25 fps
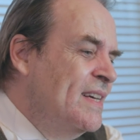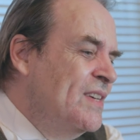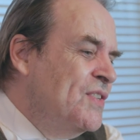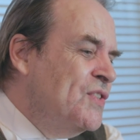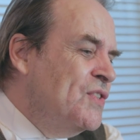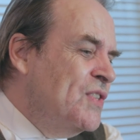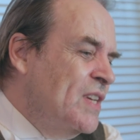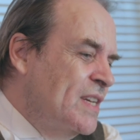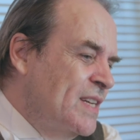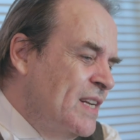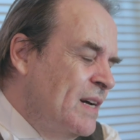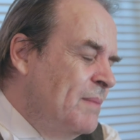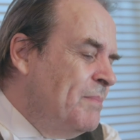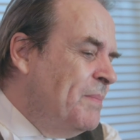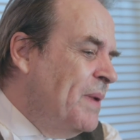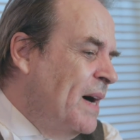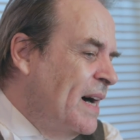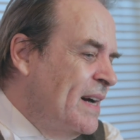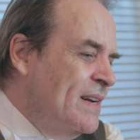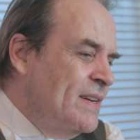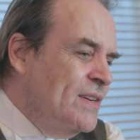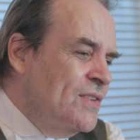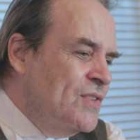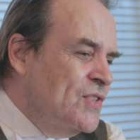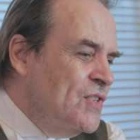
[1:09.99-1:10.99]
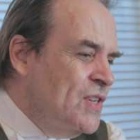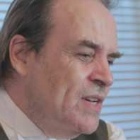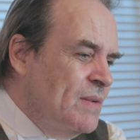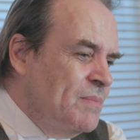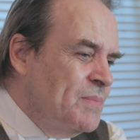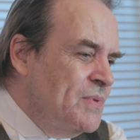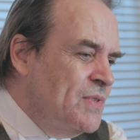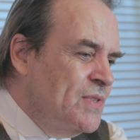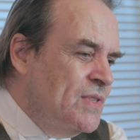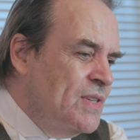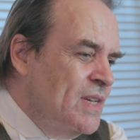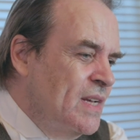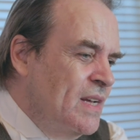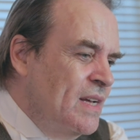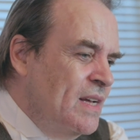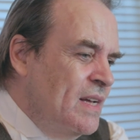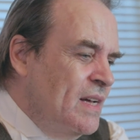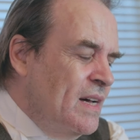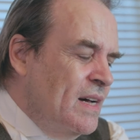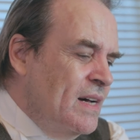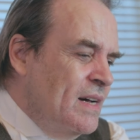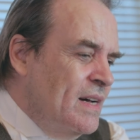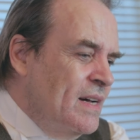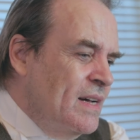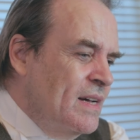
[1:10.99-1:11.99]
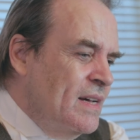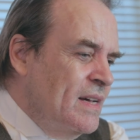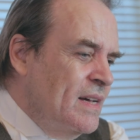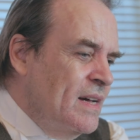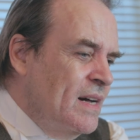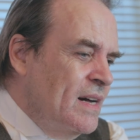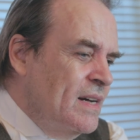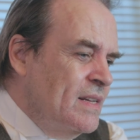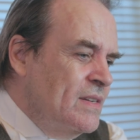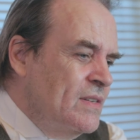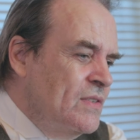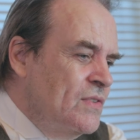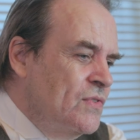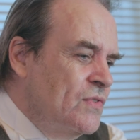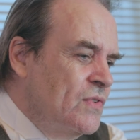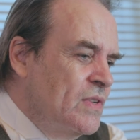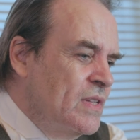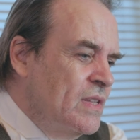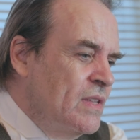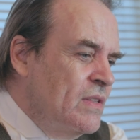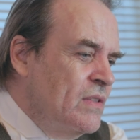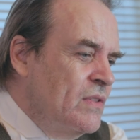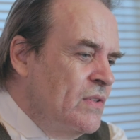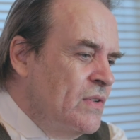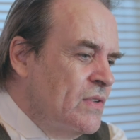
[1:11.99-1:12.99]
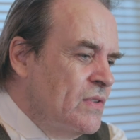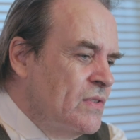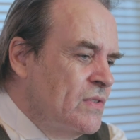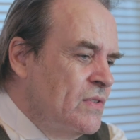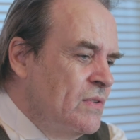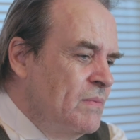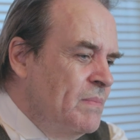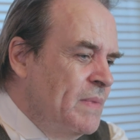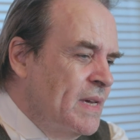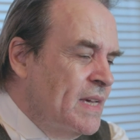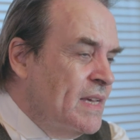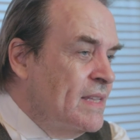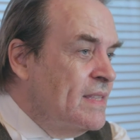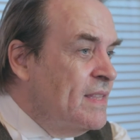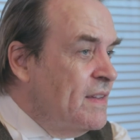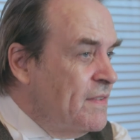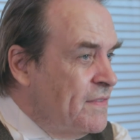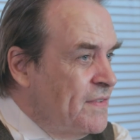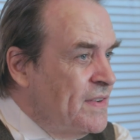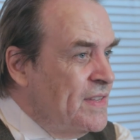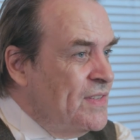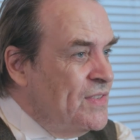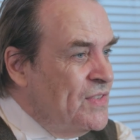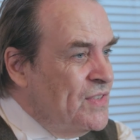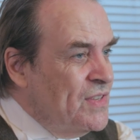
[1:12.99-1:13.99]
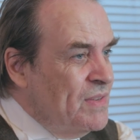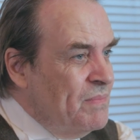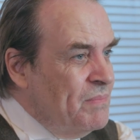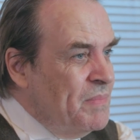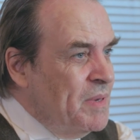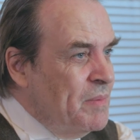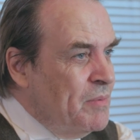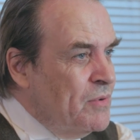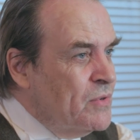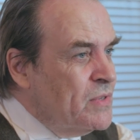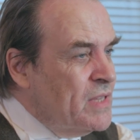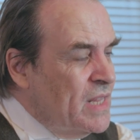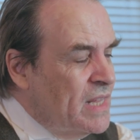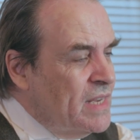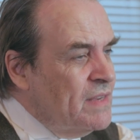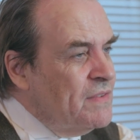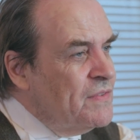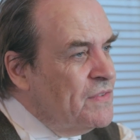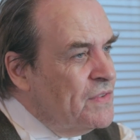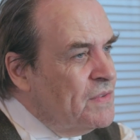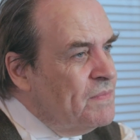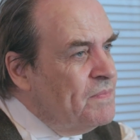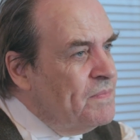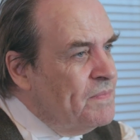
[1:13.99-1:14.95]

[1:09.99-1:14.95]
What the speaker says: set up partnerships, and really look to make a difference in people's lives.